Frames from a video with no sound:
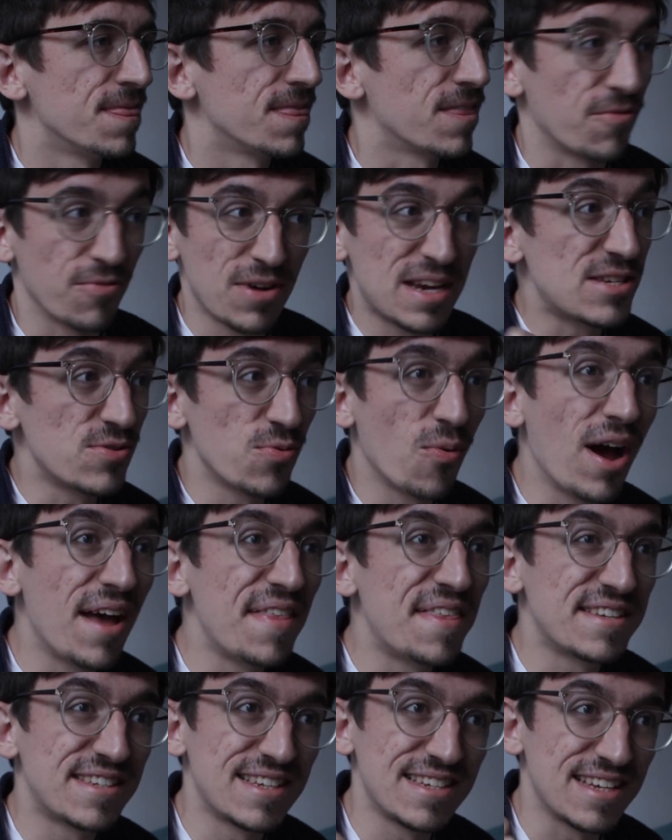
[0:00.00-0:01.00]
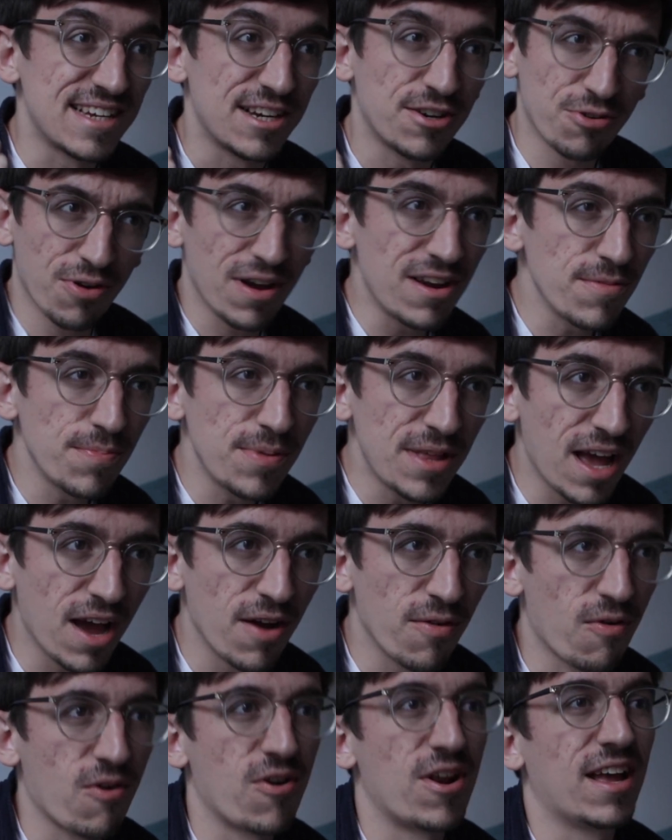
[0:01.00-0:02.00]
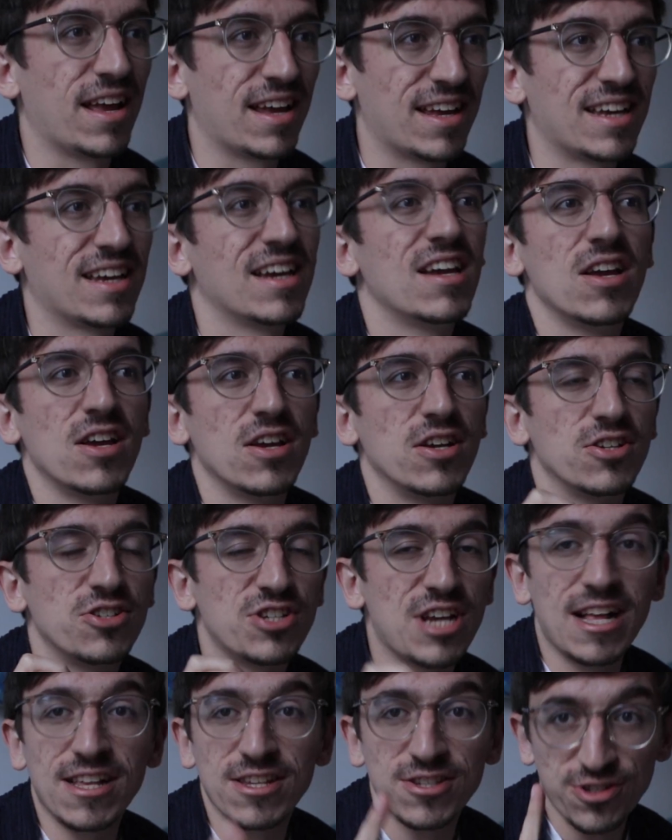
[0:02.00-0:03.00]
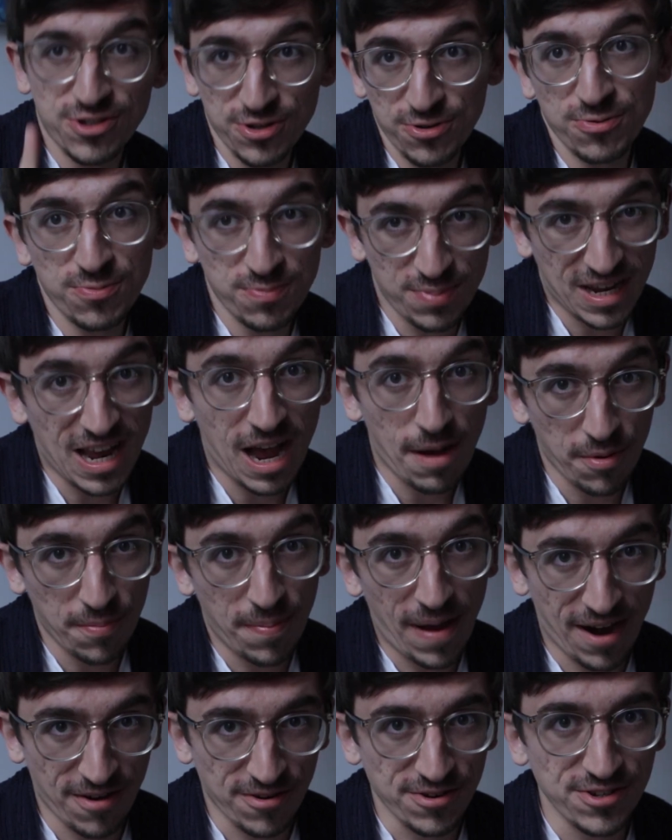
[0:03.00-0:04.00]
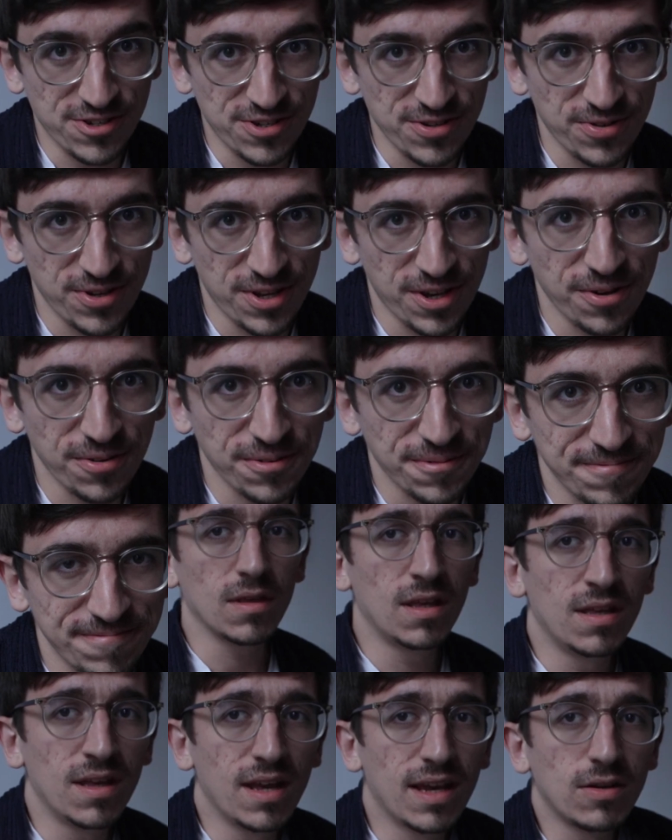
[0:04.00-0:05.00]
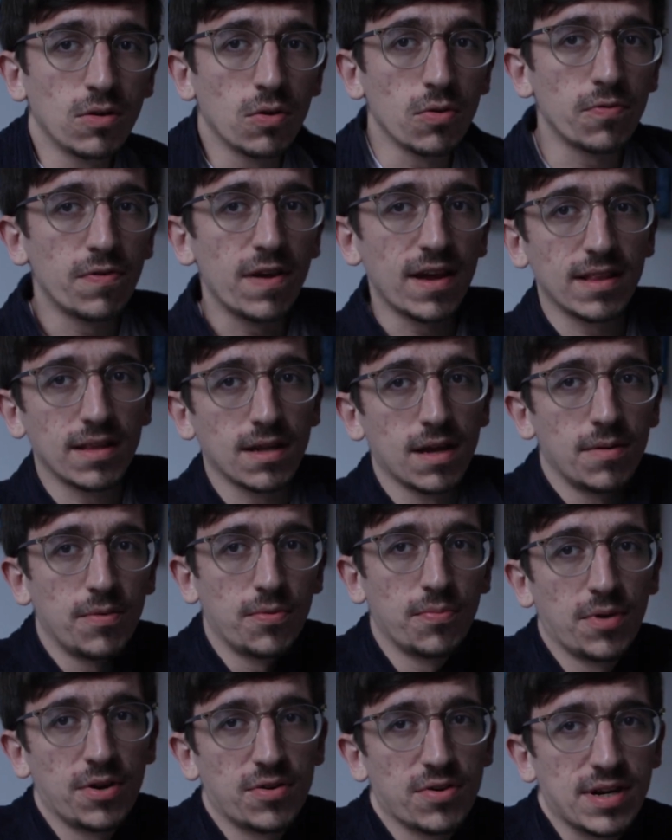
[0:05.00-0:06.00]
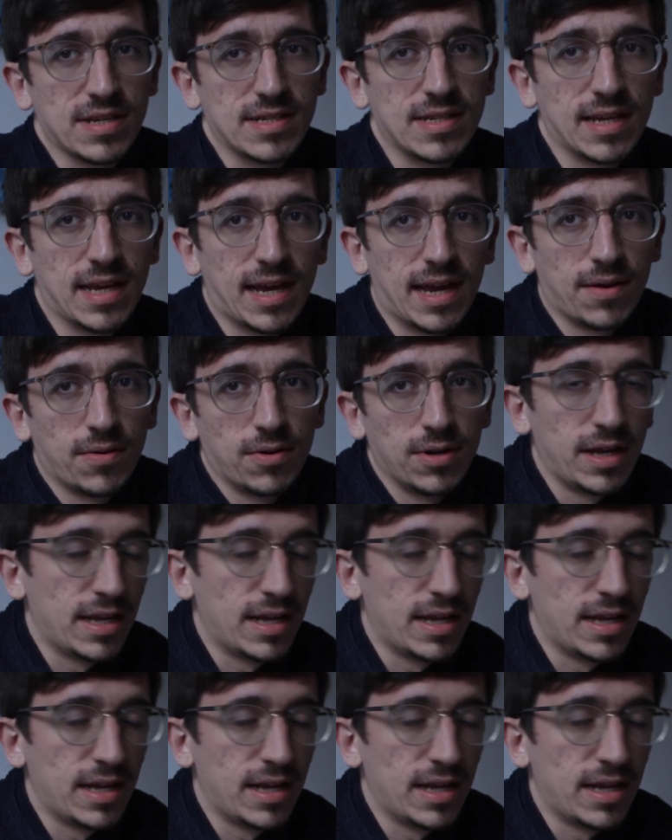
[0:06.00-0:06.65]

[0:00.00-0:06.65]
The reason why this is incredibly ironic shall soon become apparent to you. Ignore the fact that I'm in my dressing gown.